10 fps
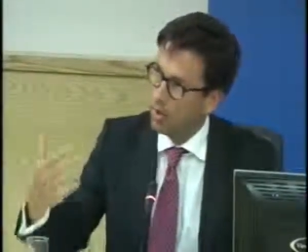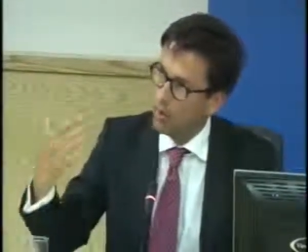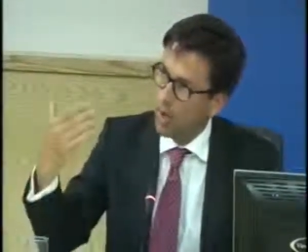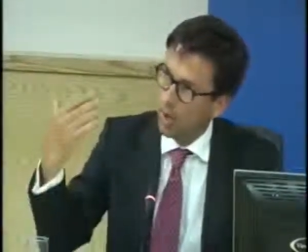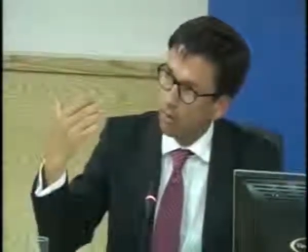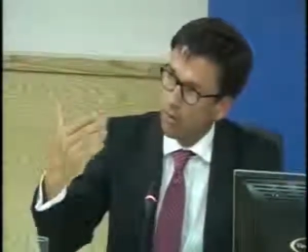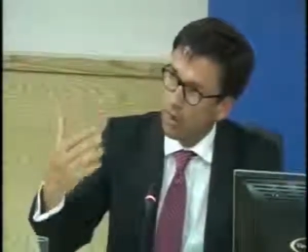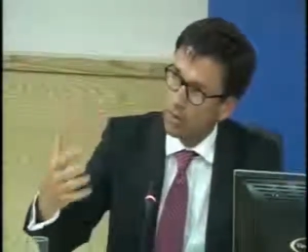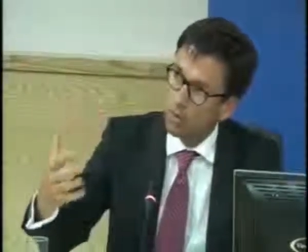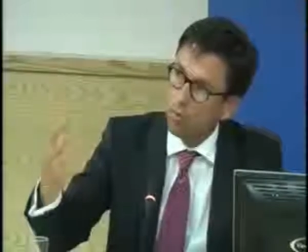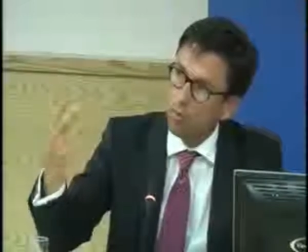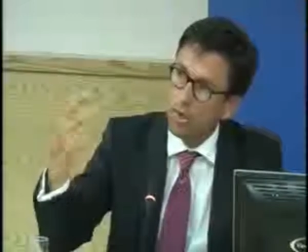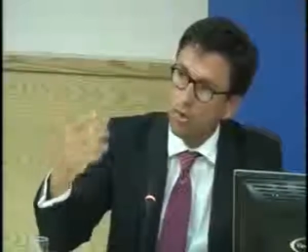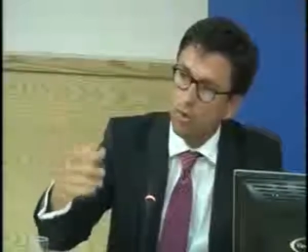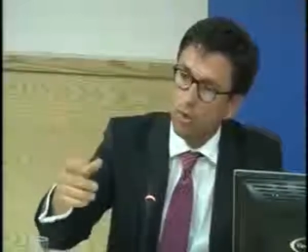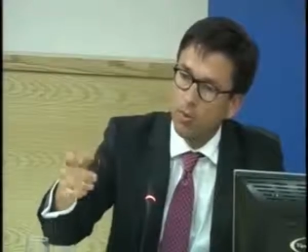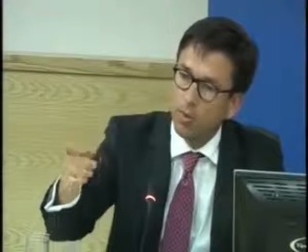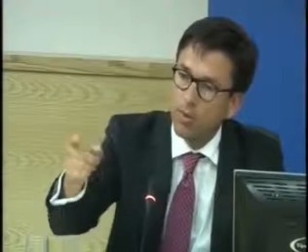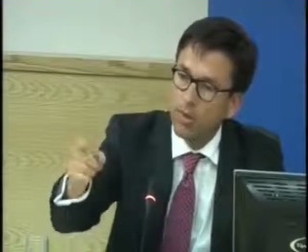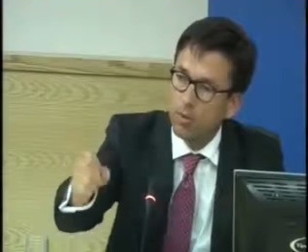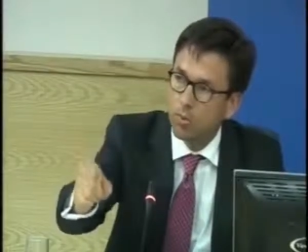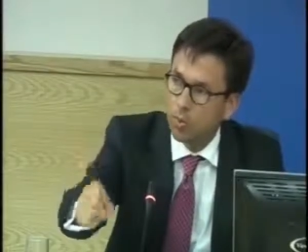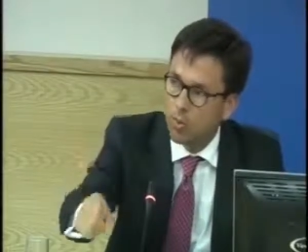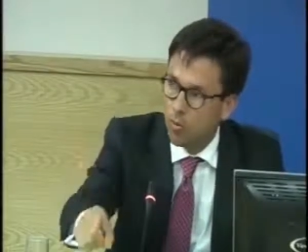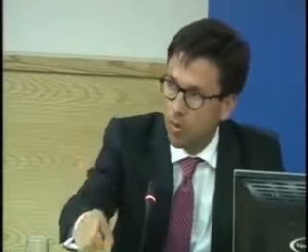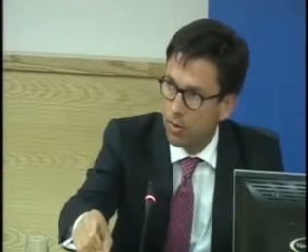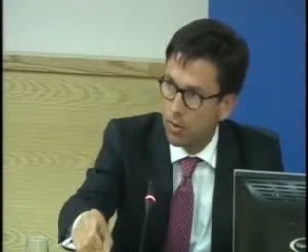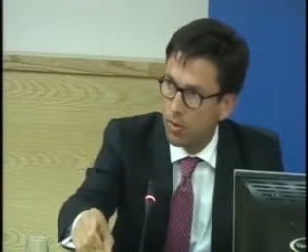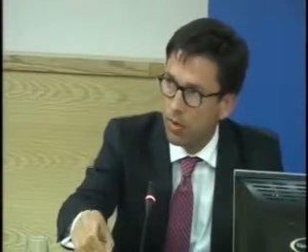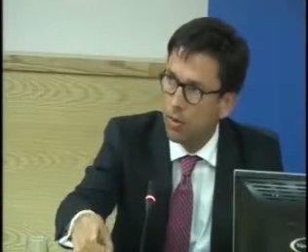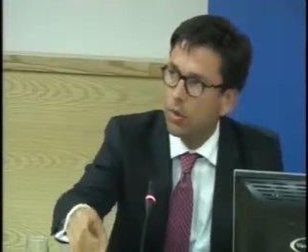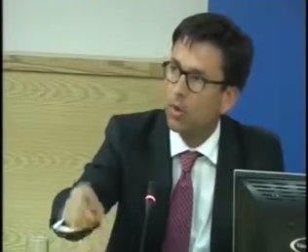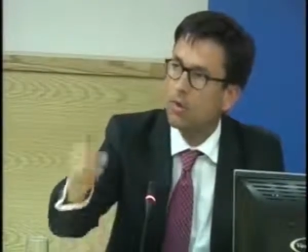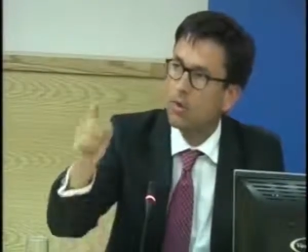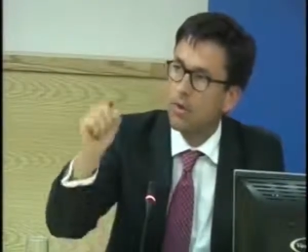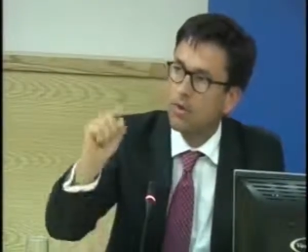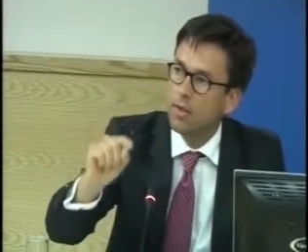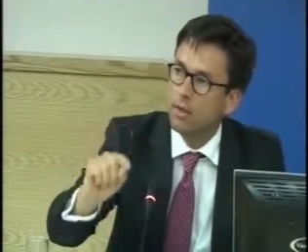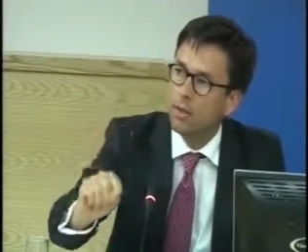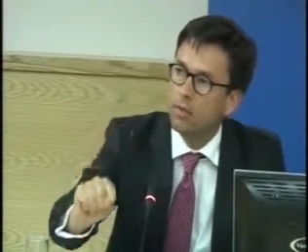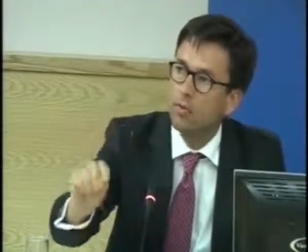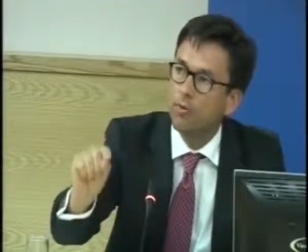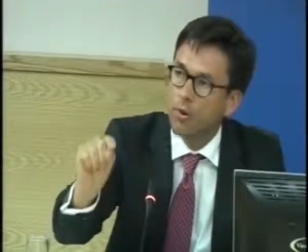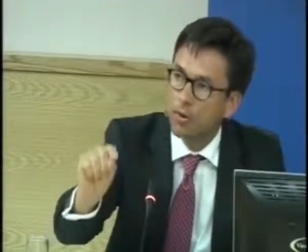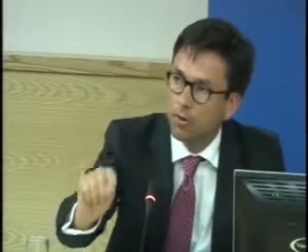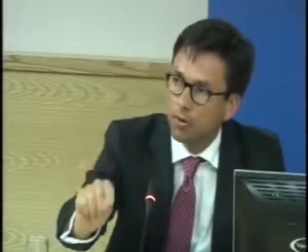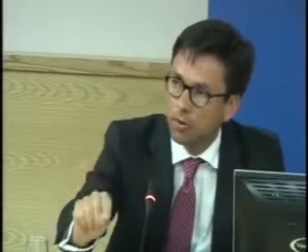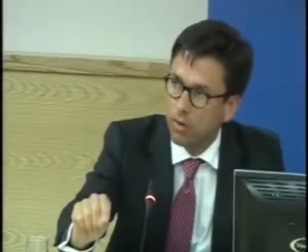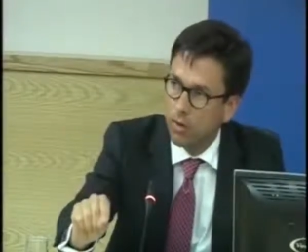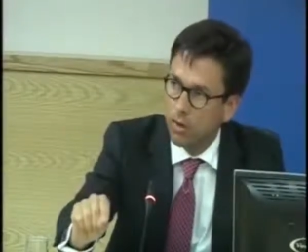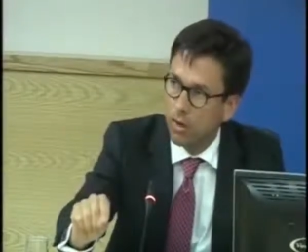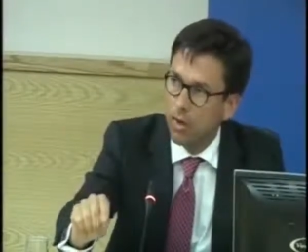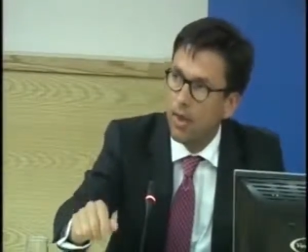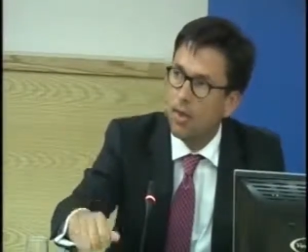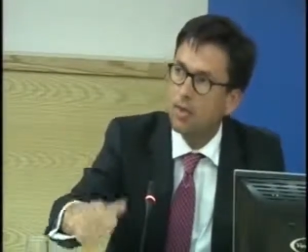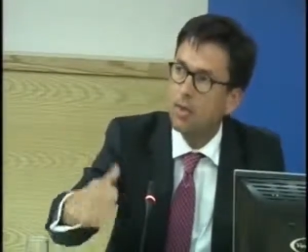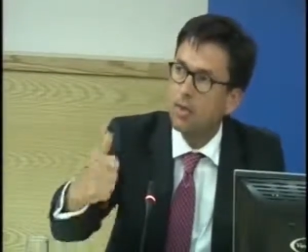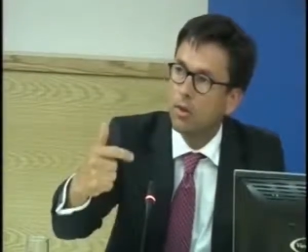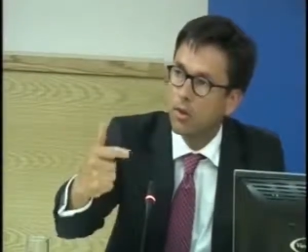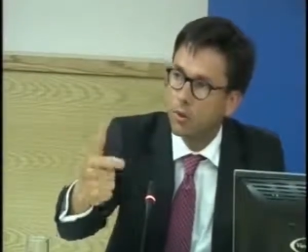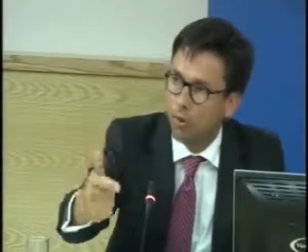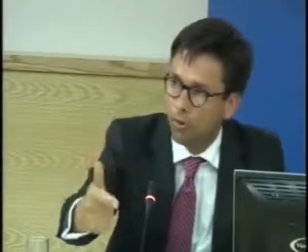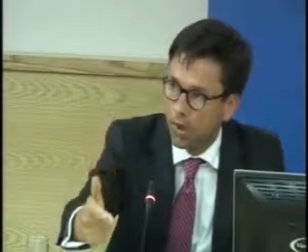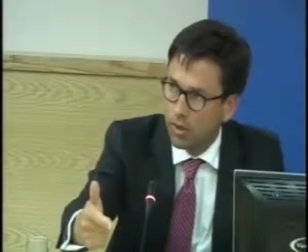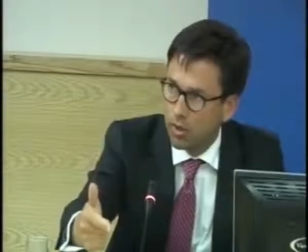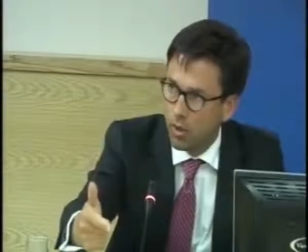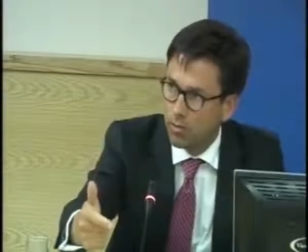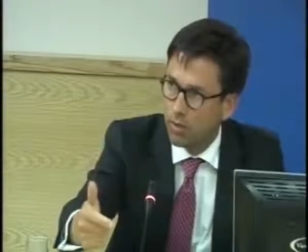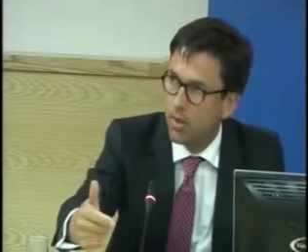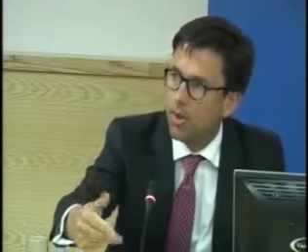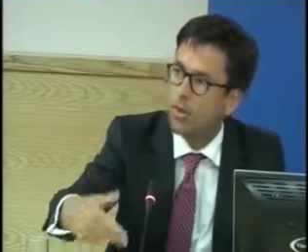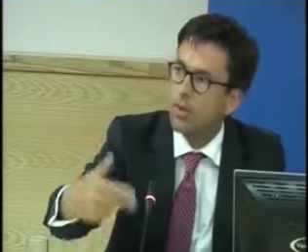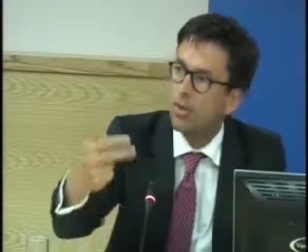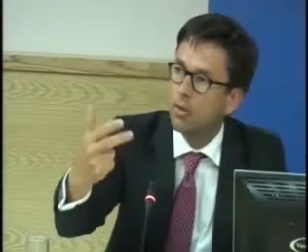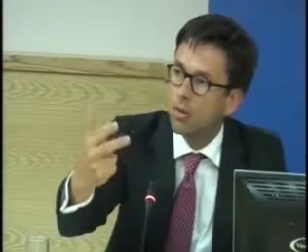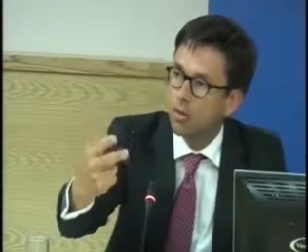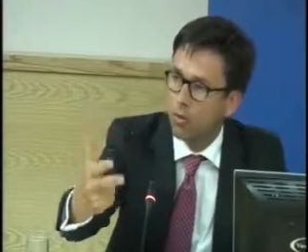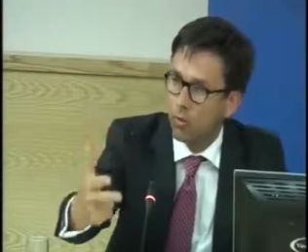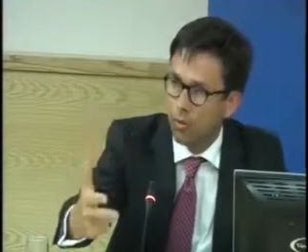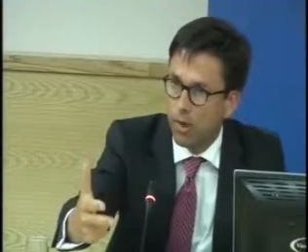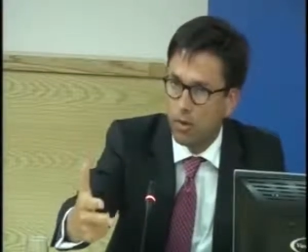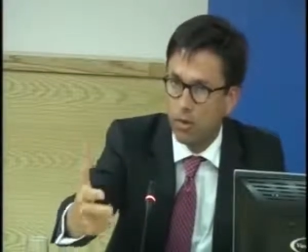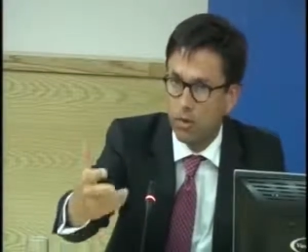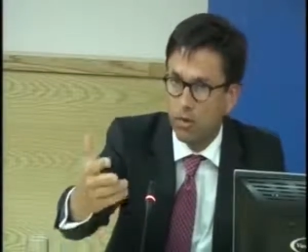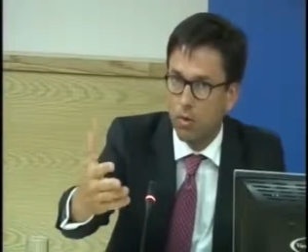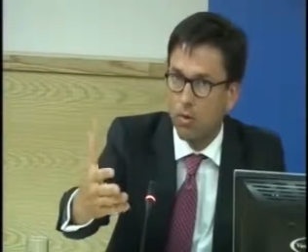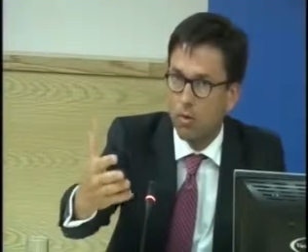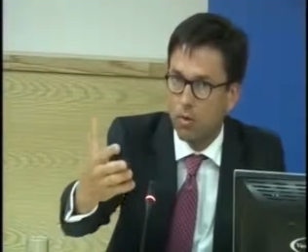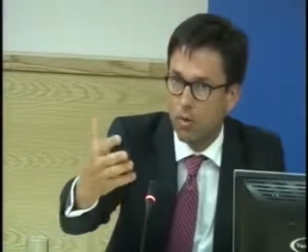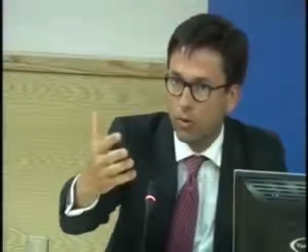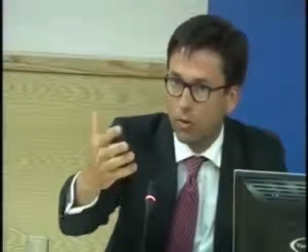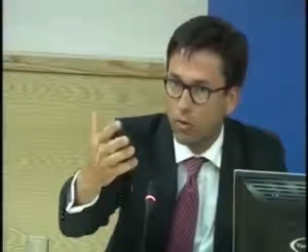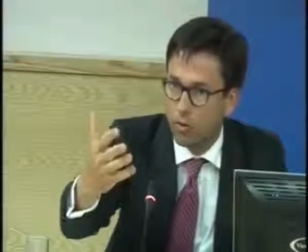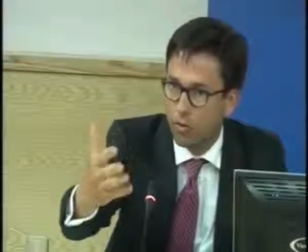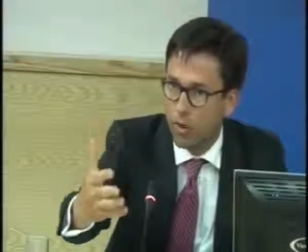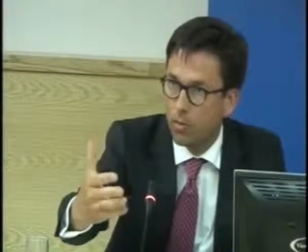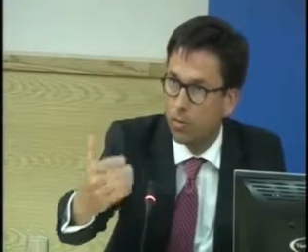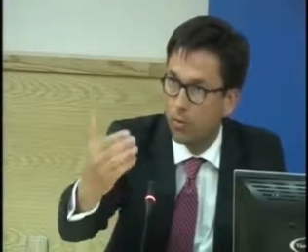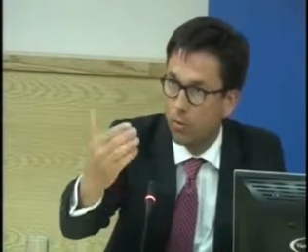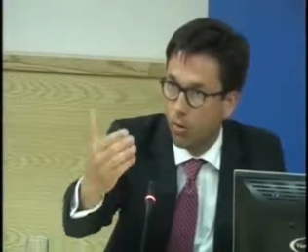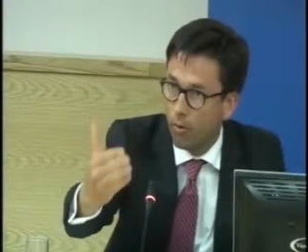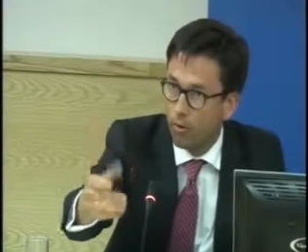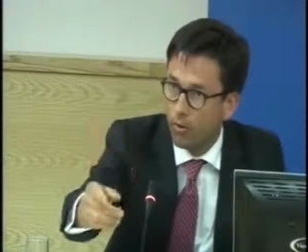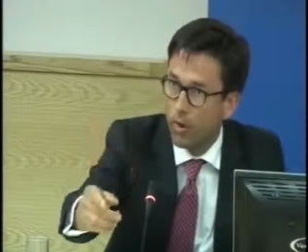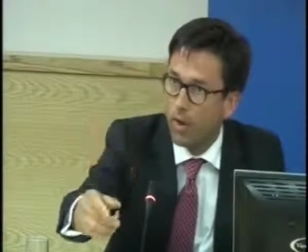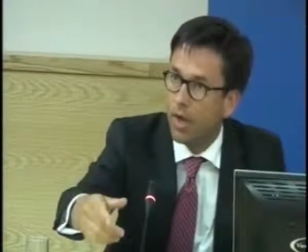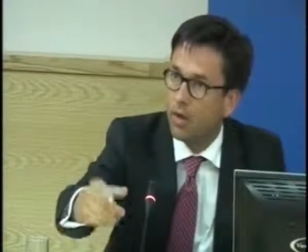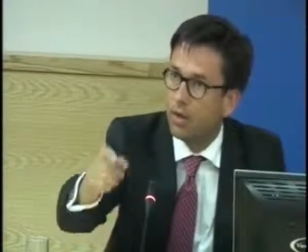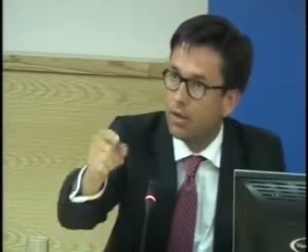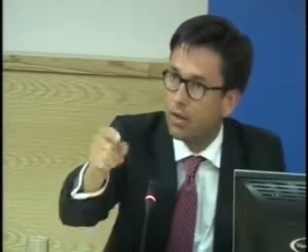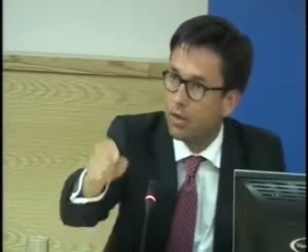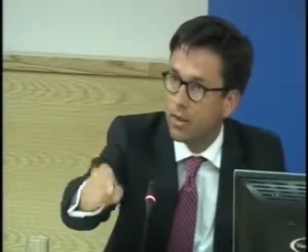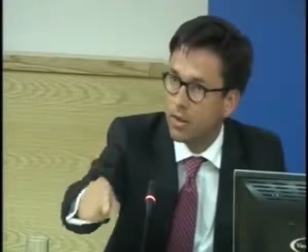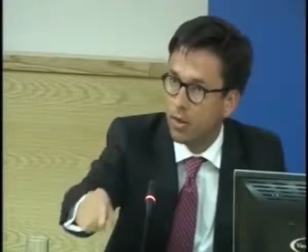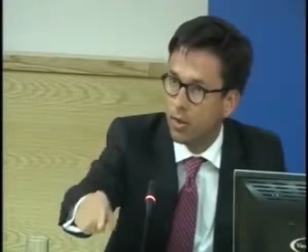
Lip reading: to aggregate with the people. This is what we want, because this is going to foster unity. This is going to create jobs. This is going to create not a dream, but growth, and not in 10